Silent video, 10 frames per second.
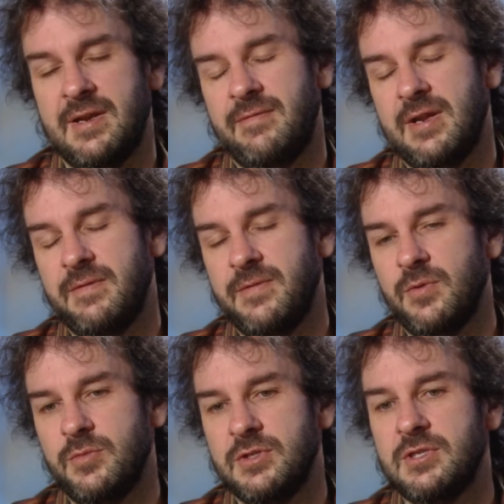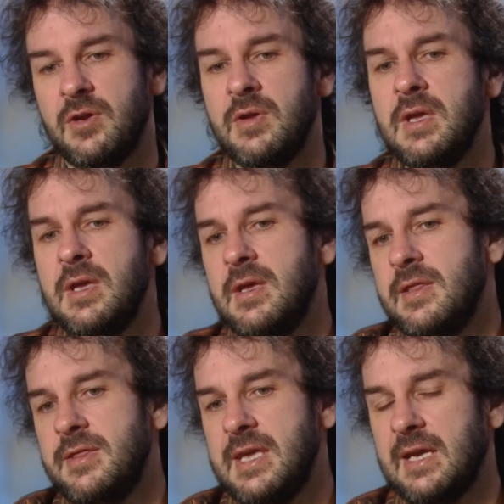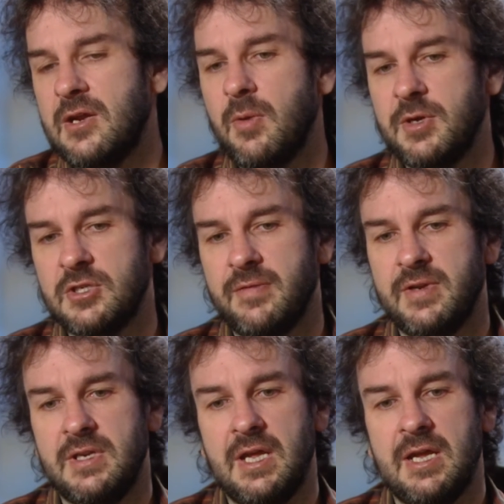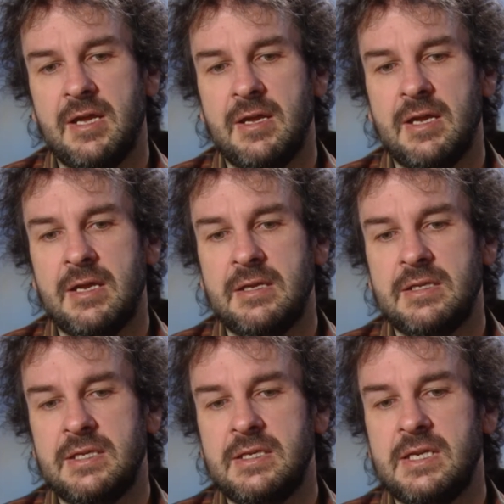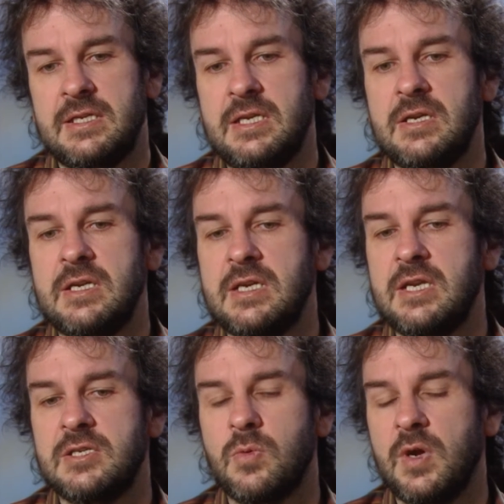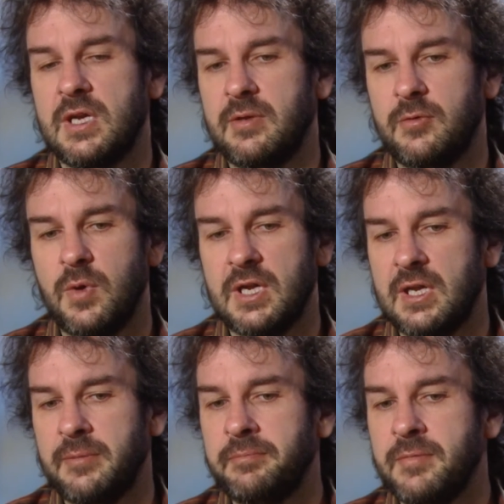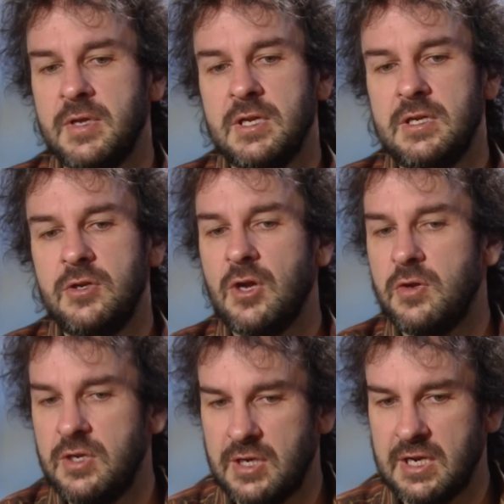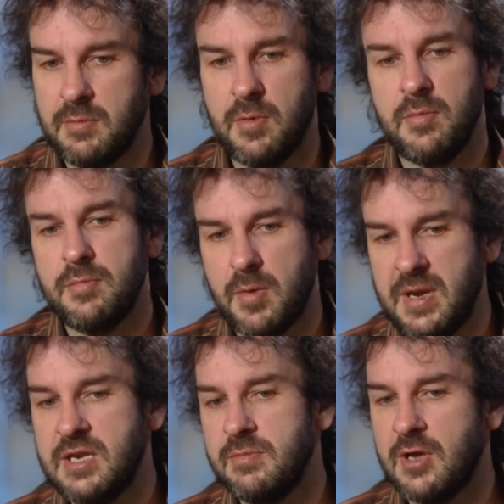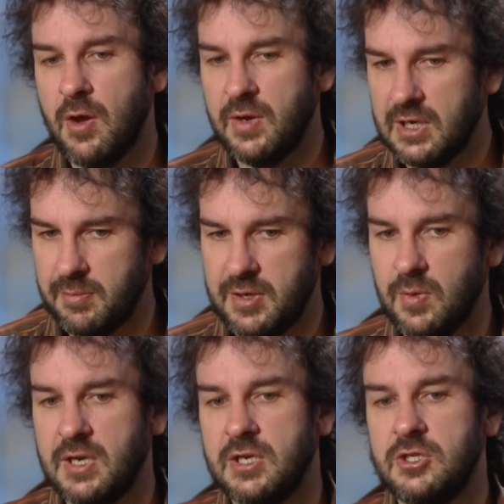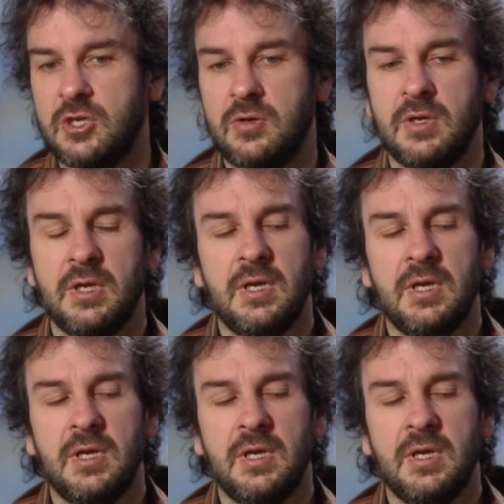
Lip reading: other films. And so the economics of it, it's quicker. You get a momentum going, it'll be quicker to shoot.